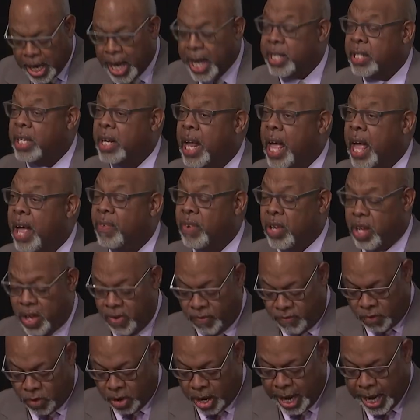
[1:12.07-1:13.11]
As an
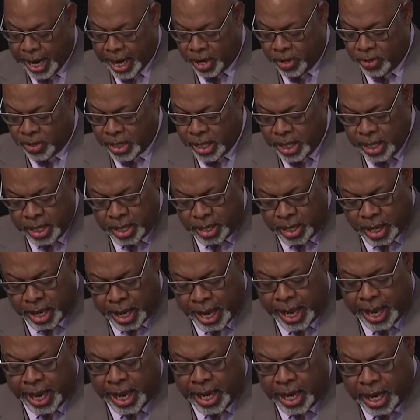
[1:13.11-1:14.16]
advocate for housing
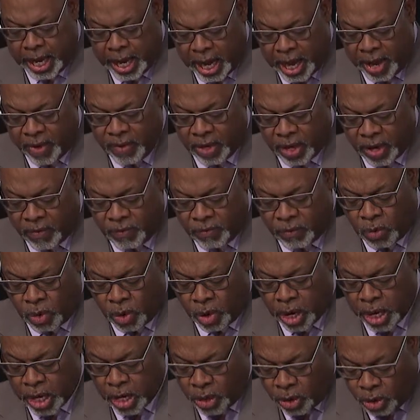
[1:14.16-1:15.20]
and an advocate
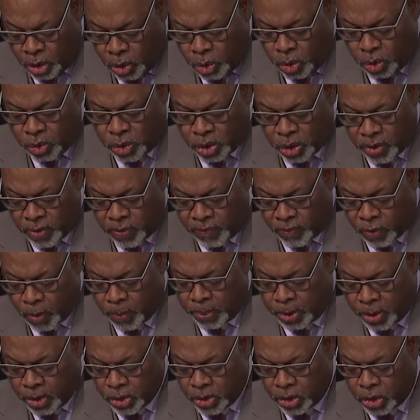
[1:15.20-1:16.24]
for inclusion for
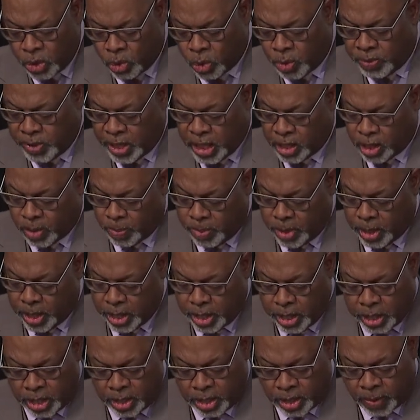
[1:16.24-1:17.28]
persons with
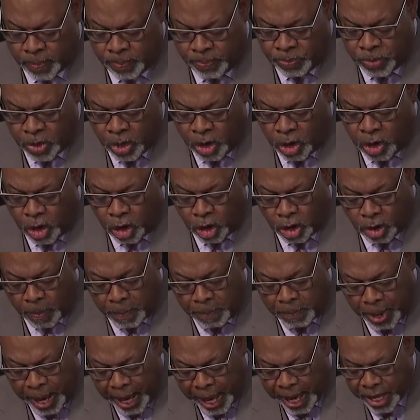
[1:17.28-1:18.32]
disabilities, her
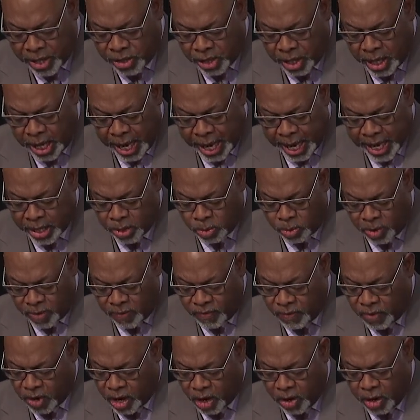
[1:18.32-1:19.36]
compassion has been
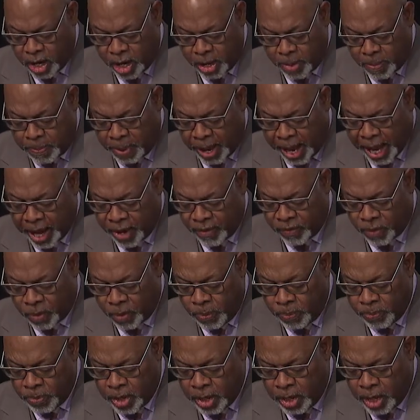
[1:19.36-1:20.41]
very impactful
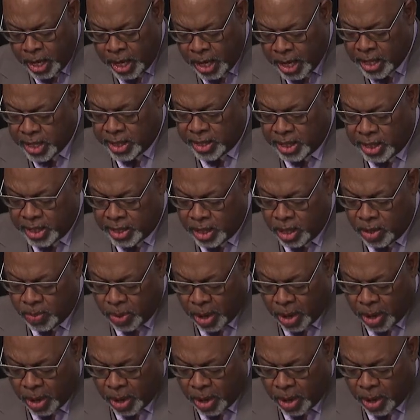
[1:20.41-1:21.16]
in assisting